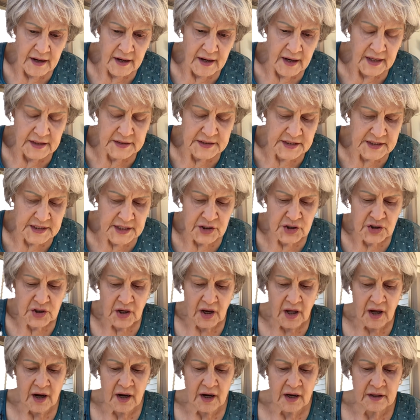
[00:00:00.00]
a stitch
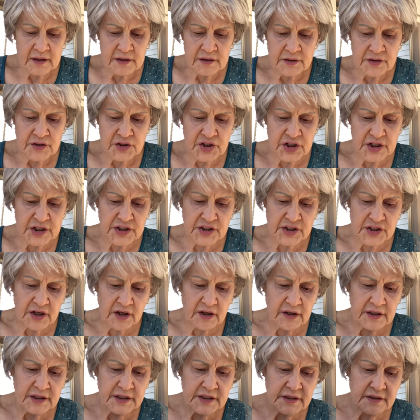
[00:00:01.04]
along she
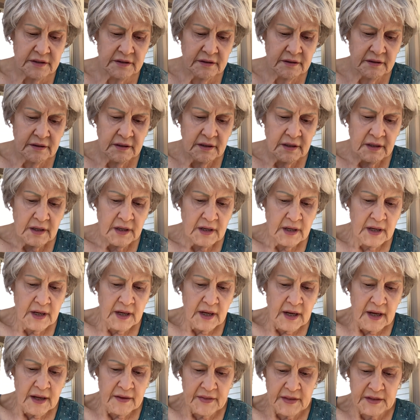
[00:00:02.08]
started
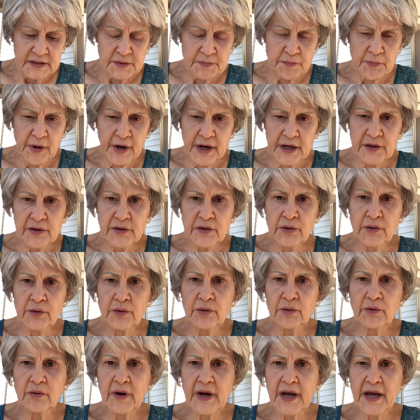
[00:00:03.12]
that's brand
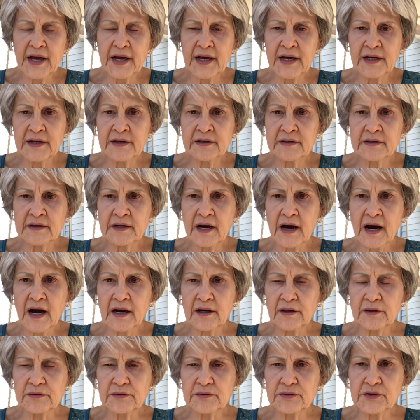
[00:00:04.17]
new, and
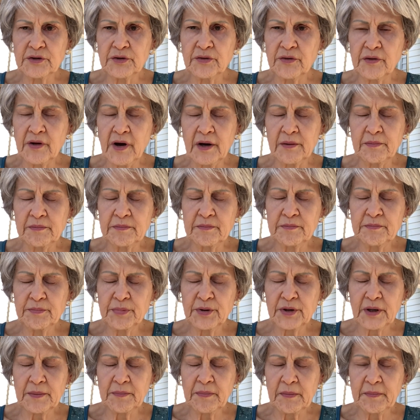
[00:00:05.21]
I'll
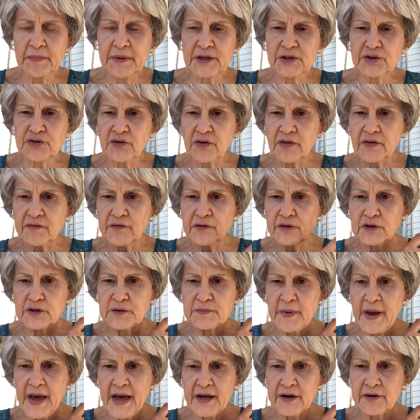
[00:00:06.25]
put up a picture of the first
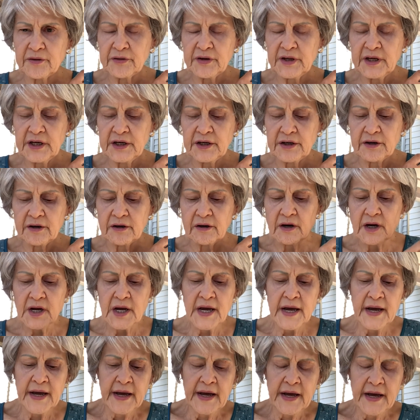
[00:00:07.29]
pattern here.
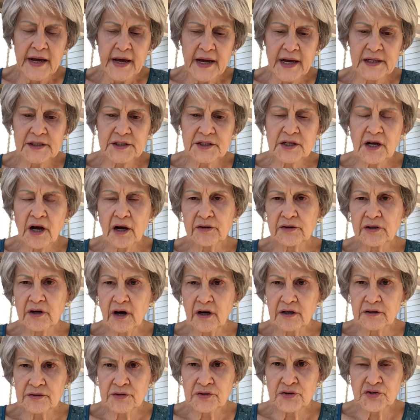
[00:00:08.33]
It's called
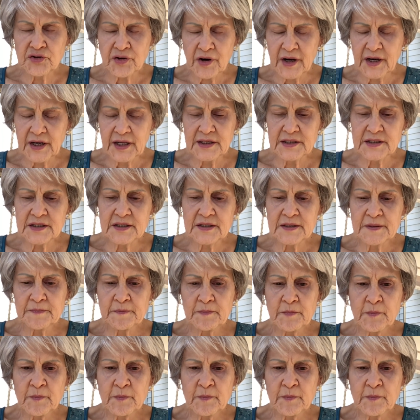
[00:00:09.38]
Garden Trellis,